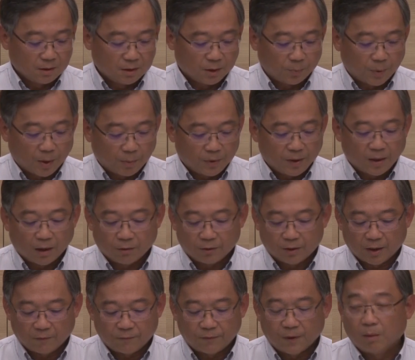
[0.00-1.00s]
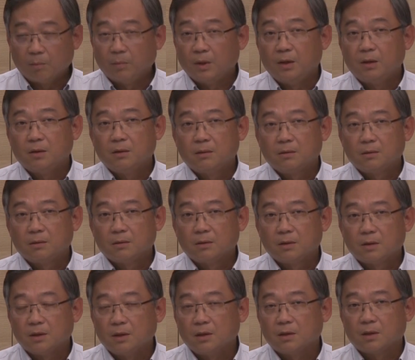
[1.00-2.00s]
The public healthcare family
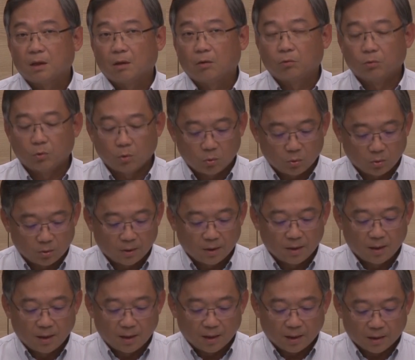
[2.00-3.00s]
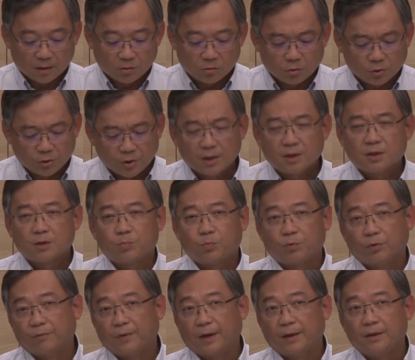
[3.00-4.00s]
sees our role as not just
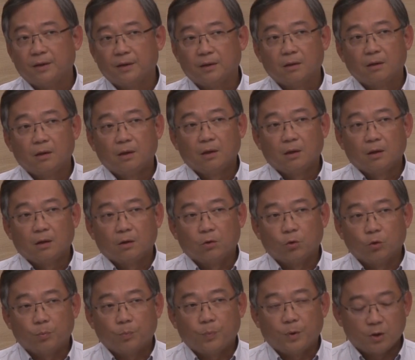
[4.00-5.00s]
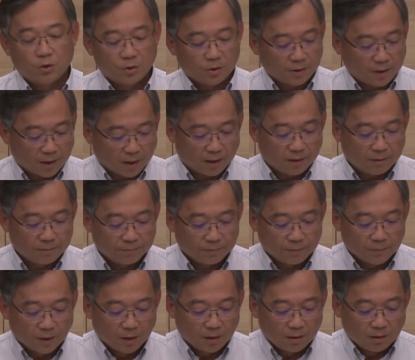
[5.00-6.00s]
providing good patient care,
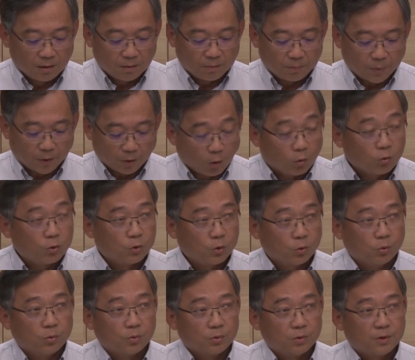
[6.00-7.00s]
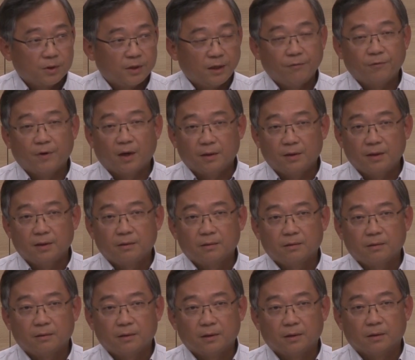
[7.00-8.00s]
but also
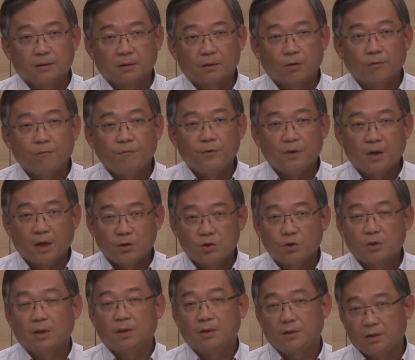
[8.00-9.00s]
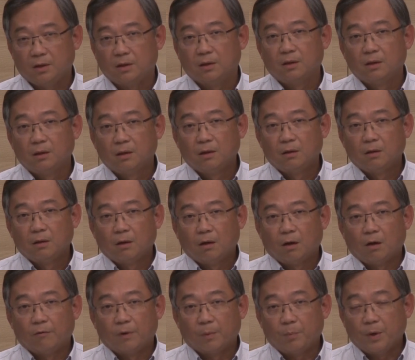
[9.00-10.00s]
safeguarding the confidentiality
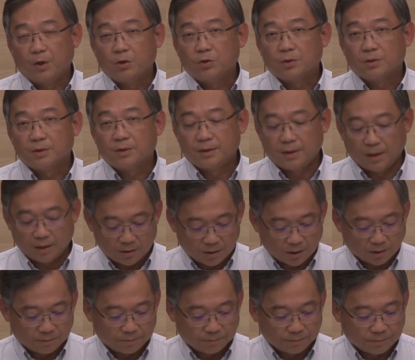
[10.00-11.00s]
of our patients' data.